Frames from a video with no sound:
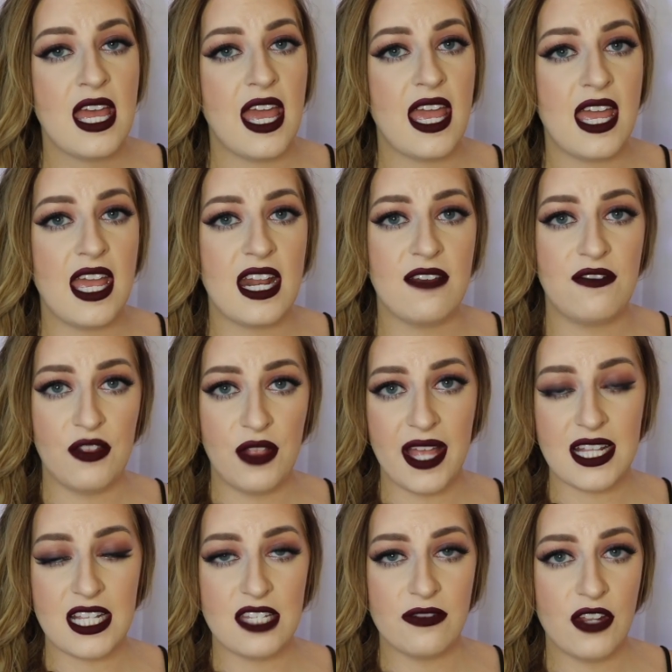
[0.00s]
And if you
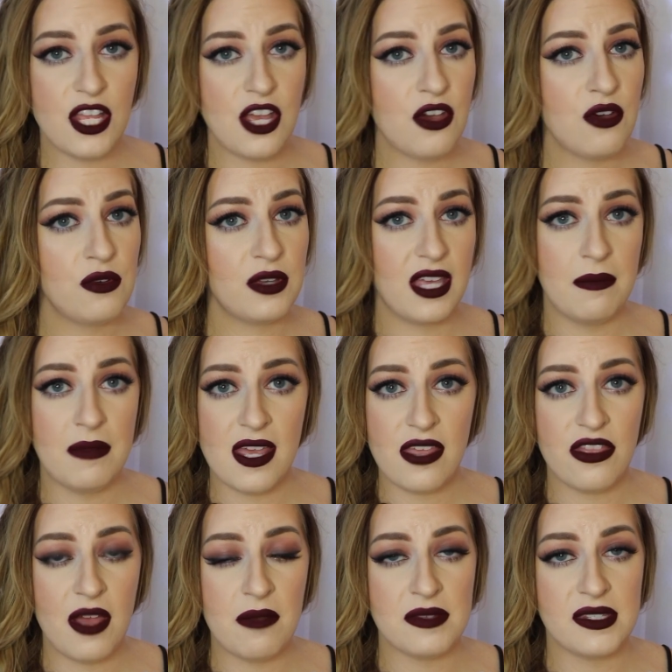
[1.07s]
like this video, give me a
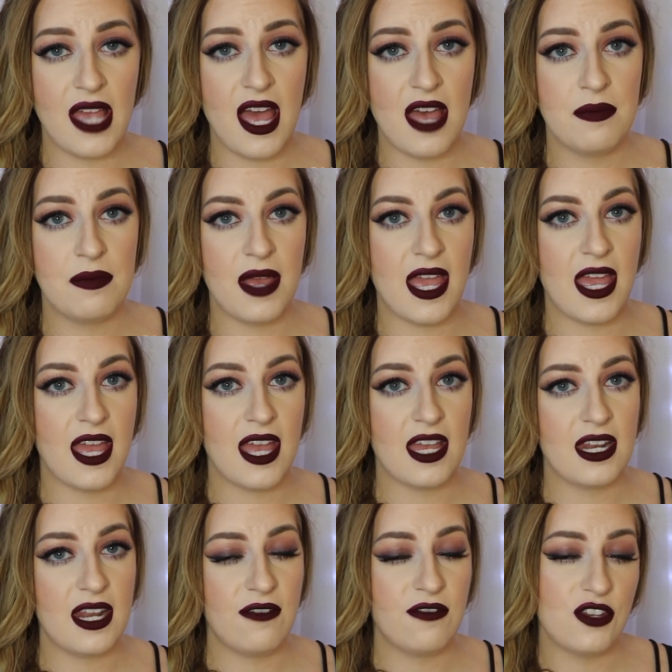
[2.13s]
thumbs up,
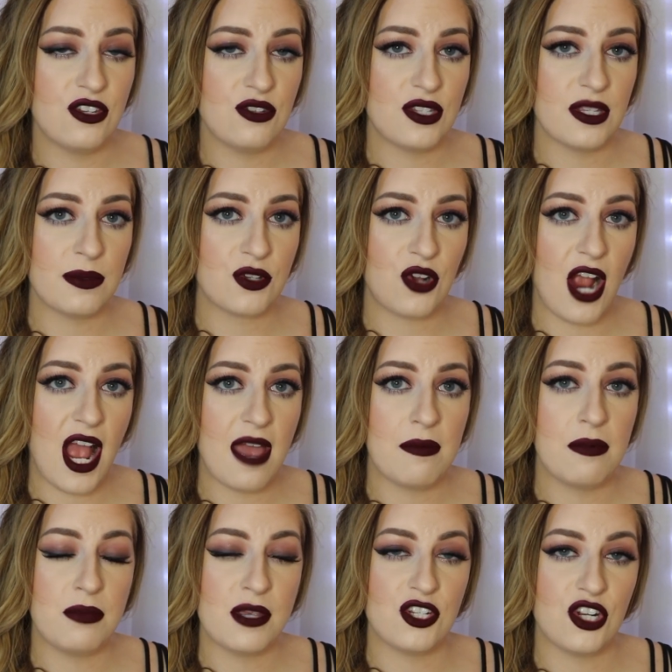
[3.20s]
and if you do
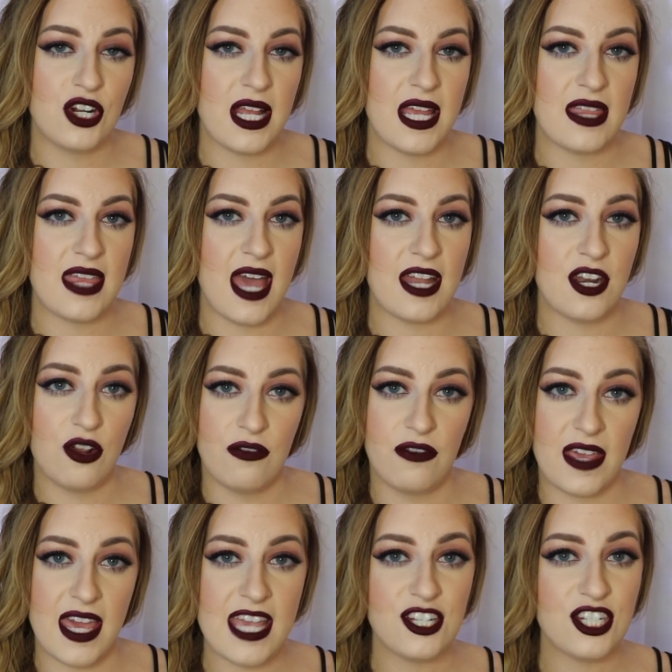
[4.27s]
subscribe, be sure to hit that
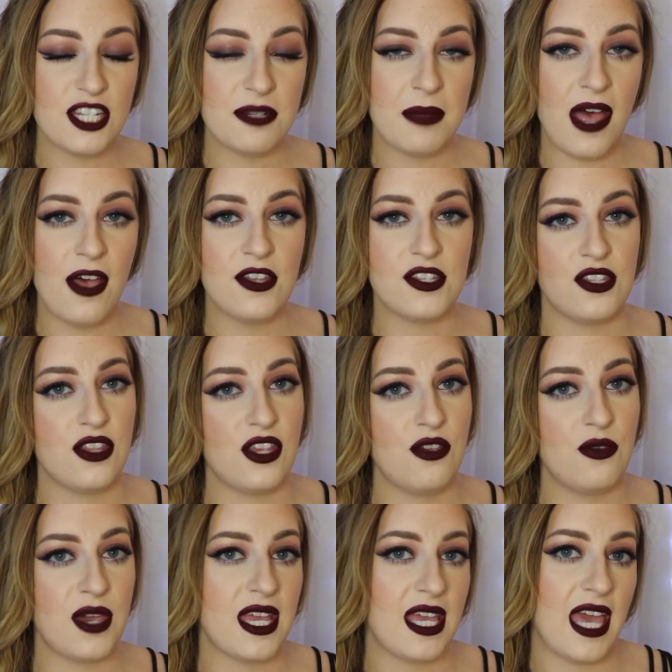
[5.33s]
notification bell so that
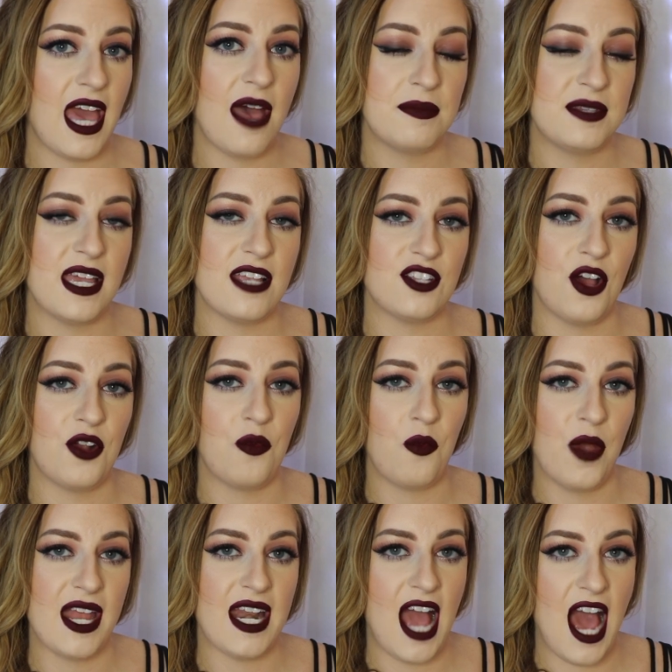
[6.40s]
you can get updates on
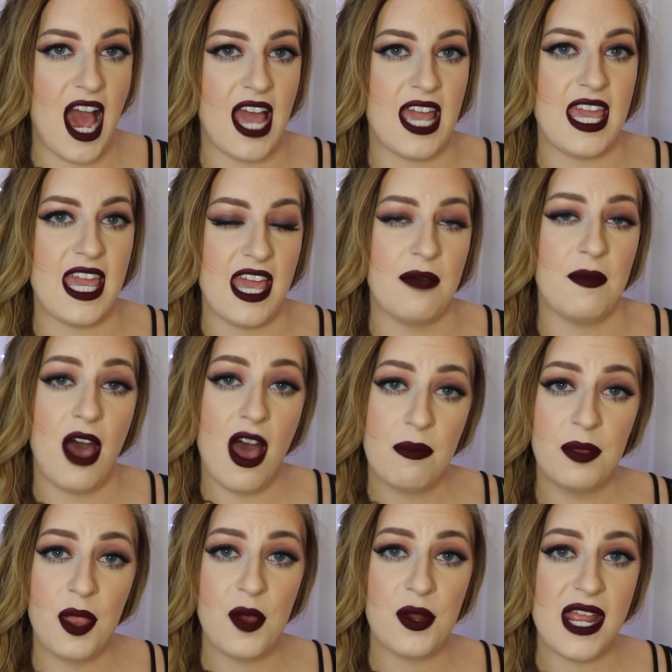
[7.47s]
when I am
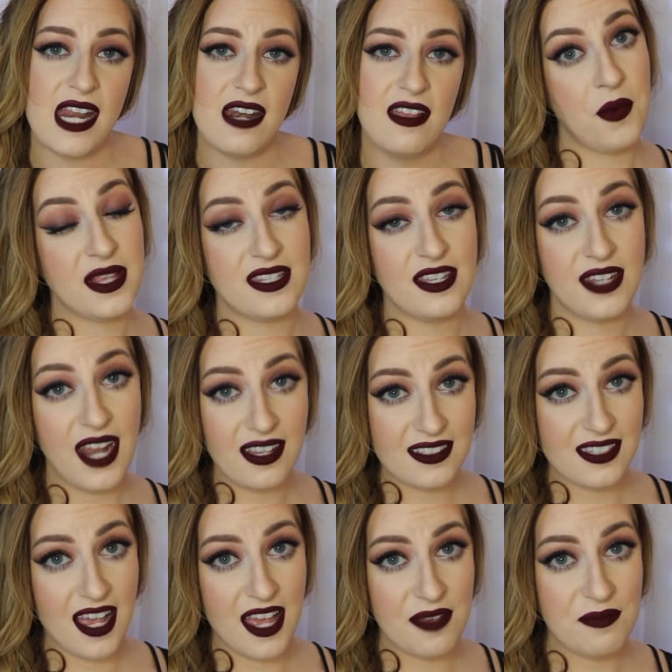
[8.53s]
uploading. Until next
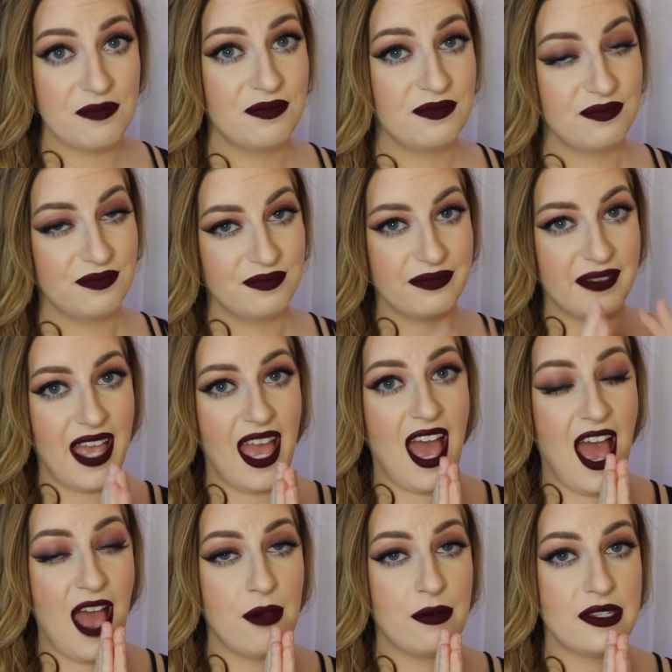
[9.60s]
time,
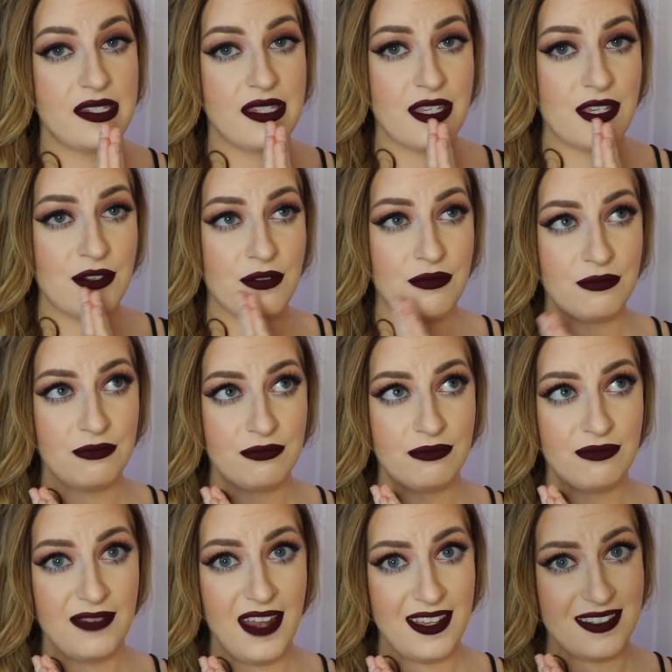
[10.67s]
I will see you
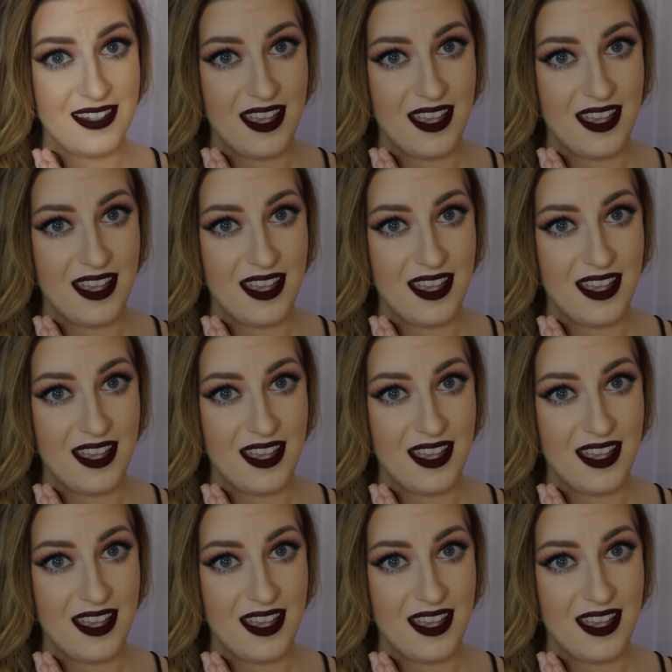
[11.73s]
next